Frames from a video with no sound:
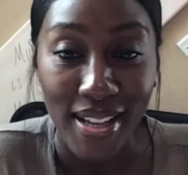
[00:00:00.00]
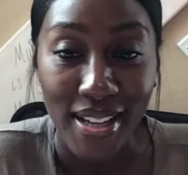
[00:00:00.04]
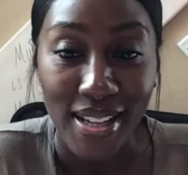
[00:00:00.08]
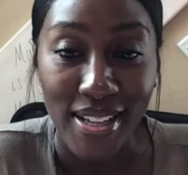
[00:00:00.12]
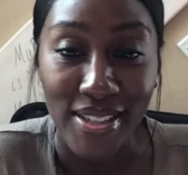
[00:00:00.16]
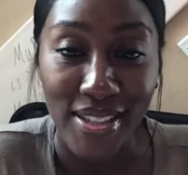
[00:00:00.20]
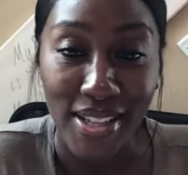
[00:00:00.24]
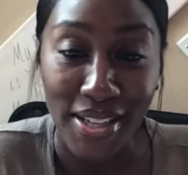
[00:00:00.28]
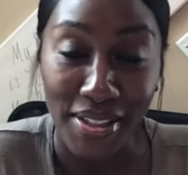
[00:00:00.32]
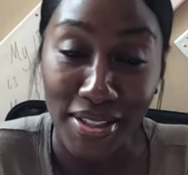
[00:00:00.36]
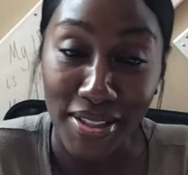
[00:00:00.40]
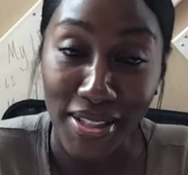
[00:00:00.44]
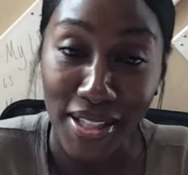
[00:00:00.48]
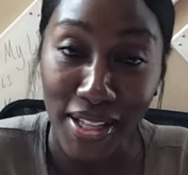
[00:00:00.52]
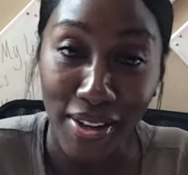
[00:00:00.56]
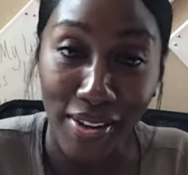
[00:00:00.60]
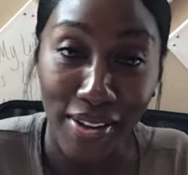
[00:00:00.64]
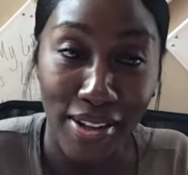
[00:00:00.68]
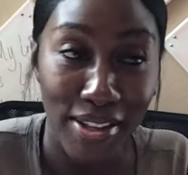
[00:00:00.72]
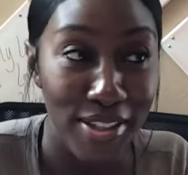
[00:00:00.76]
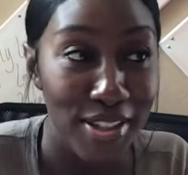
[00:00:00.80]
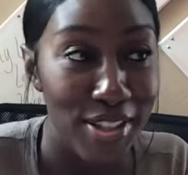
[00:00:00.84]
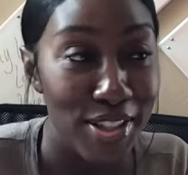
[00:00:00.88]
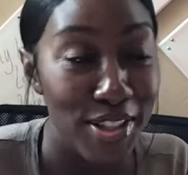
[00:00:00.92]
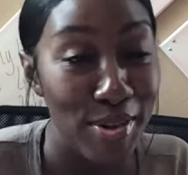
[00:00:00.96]

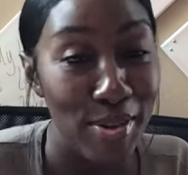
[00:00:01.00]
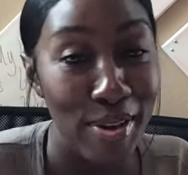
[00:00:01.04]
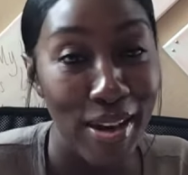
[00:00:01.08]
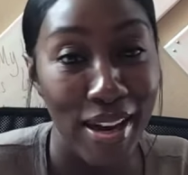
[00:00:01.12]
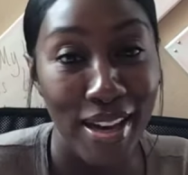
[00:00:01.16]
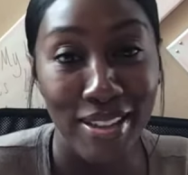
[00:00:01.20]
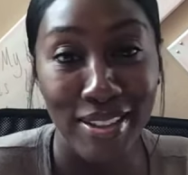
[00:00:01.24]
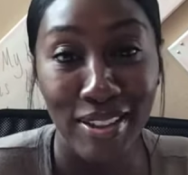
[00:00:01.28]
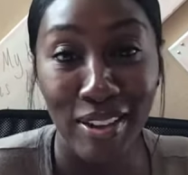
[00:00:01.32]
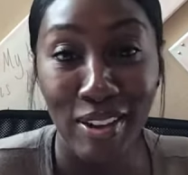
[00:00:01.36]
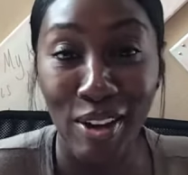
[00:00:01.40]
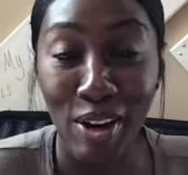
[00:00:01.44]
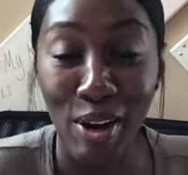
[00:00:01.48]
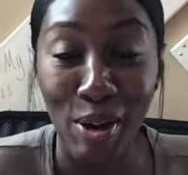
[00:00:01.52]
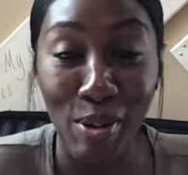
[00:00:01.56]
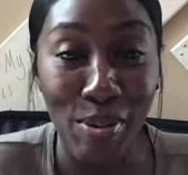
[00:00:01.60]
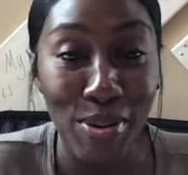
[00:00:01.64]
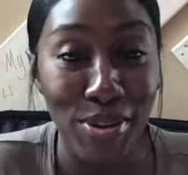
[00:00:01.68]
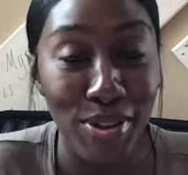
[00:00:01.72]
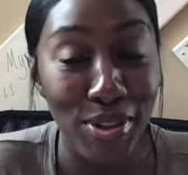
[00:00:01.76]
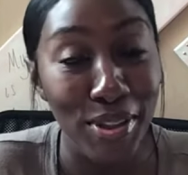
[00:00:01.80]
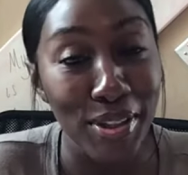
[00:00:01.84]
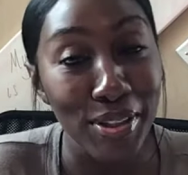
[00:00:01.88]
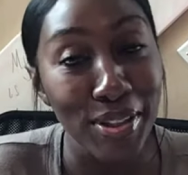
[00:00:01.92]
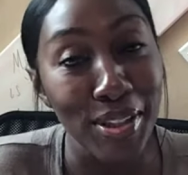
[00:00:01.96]
Sagittarius, you guys are
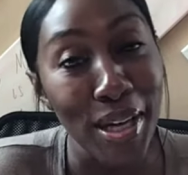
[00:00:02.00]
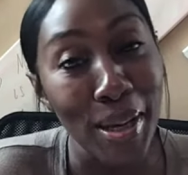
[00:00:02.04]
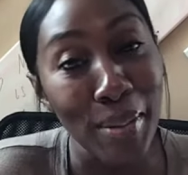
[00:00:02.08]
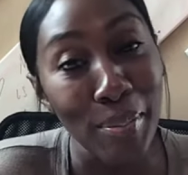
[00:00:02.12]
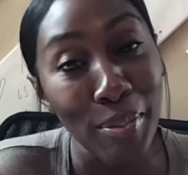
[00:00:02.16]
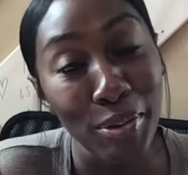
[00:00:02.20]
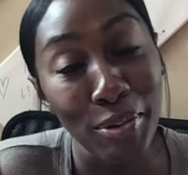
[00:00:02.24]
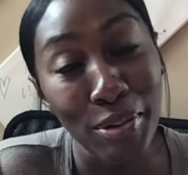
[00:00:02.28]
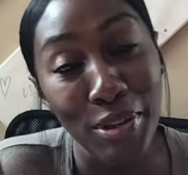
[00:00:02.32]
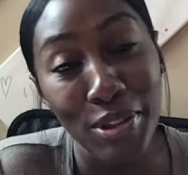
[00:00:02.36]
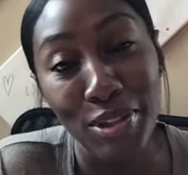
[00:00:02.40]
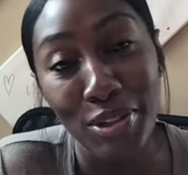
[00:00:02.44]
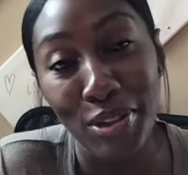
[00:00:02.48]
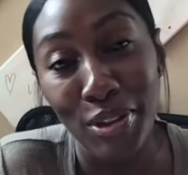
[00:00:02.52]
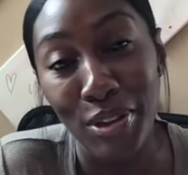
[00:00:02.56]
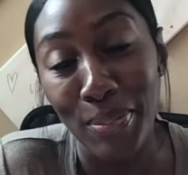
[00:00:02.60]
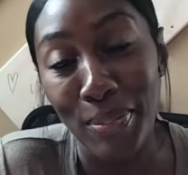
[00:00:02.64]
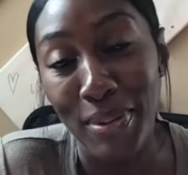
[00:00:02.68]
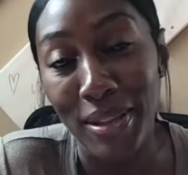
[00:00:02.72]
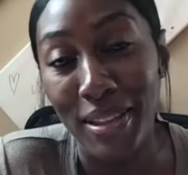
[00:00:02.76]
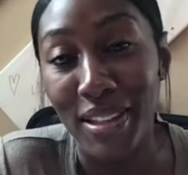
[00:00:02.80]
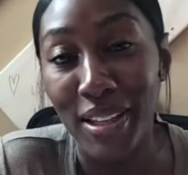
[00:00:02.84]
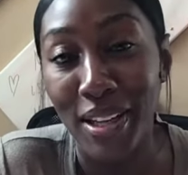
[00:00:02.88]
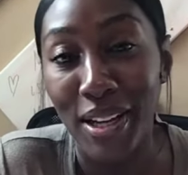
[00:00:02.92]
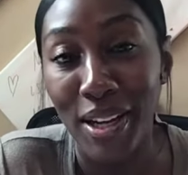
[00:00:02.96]
always on the top three showing
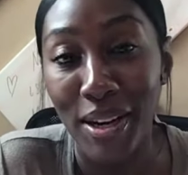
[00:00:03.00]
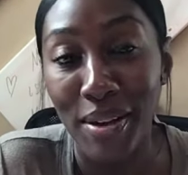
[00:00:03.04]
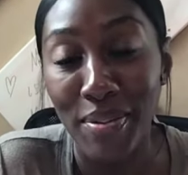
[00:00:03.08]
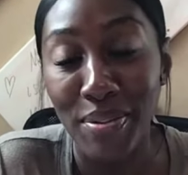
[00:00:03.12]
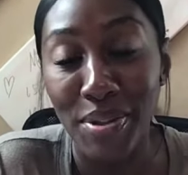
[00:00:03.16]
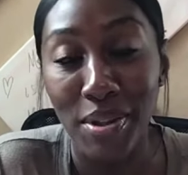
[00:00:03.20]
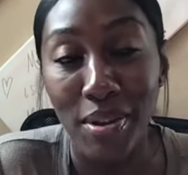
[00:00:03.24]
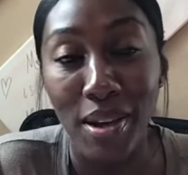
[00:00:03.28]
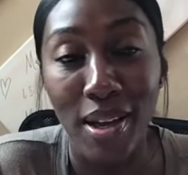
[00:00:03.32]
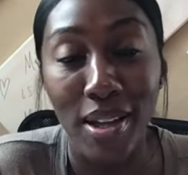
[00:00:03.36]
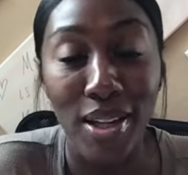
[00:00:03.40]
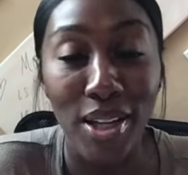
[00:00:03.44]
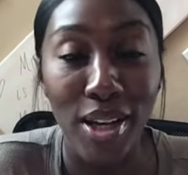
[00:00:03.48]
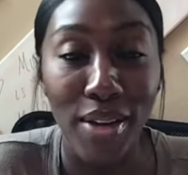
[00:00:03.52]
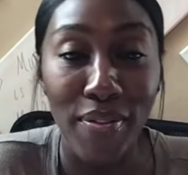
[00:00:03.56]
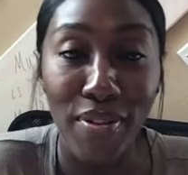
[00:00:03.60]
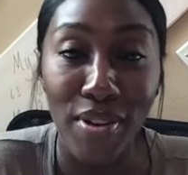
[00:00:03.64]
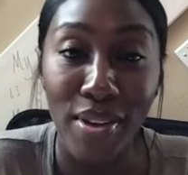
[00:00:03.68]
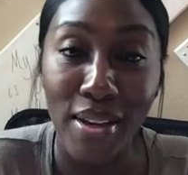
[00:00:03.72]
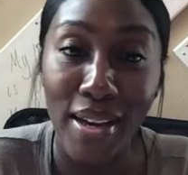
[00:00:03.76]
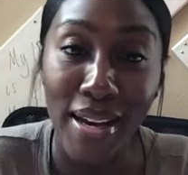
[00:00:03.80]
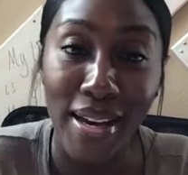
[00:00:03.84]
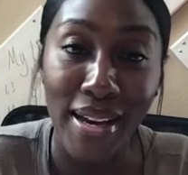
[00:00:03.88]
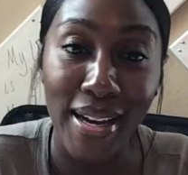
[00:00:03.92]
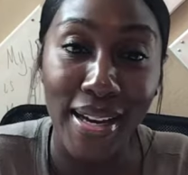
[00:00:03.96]
me love, so I love
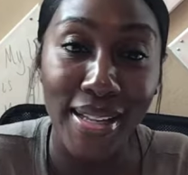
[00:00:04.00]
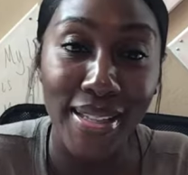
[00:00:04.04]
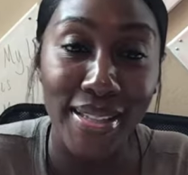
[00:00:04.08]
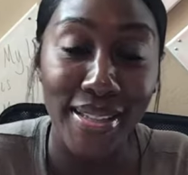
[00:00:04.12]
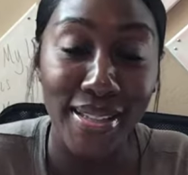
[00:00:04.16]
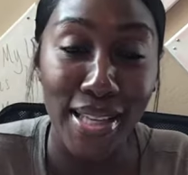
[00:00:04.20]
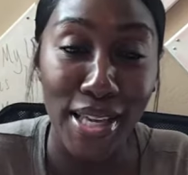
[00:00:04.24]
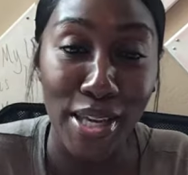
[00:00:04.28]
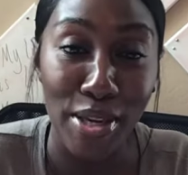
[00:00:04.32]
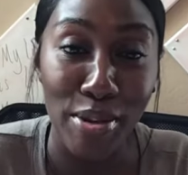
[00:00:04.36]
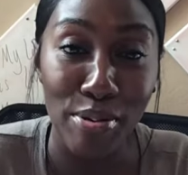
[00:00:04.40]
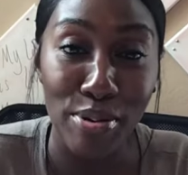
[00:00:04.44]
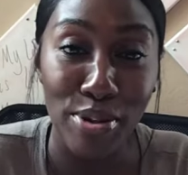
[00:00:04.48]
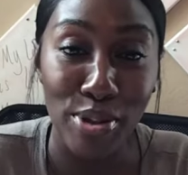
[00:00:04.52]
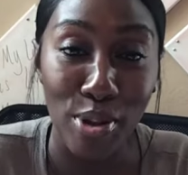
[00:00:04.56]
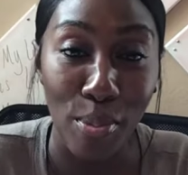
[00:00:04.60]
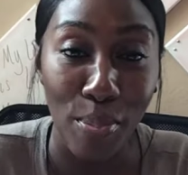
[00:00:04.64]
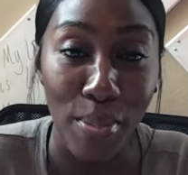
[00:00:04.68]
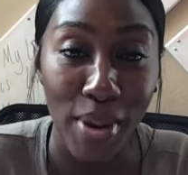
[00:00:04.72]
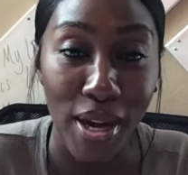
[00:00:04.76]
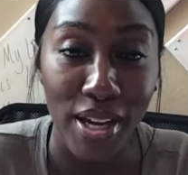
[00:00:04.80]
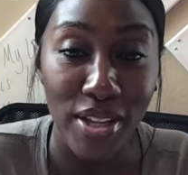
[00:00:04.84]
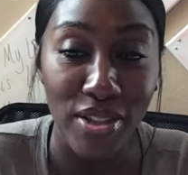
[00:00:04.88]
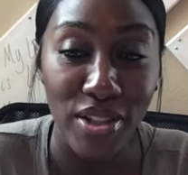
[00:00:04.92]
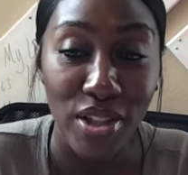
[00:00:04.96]
you guys. Thank you so
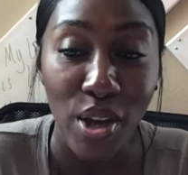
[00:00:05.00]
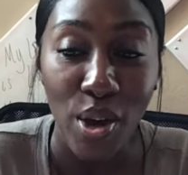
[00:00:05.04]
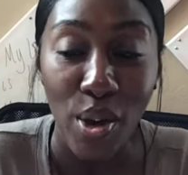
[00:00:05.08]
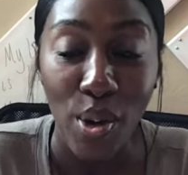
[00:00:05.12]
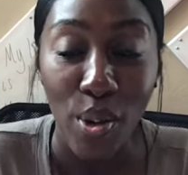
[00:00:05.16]
much.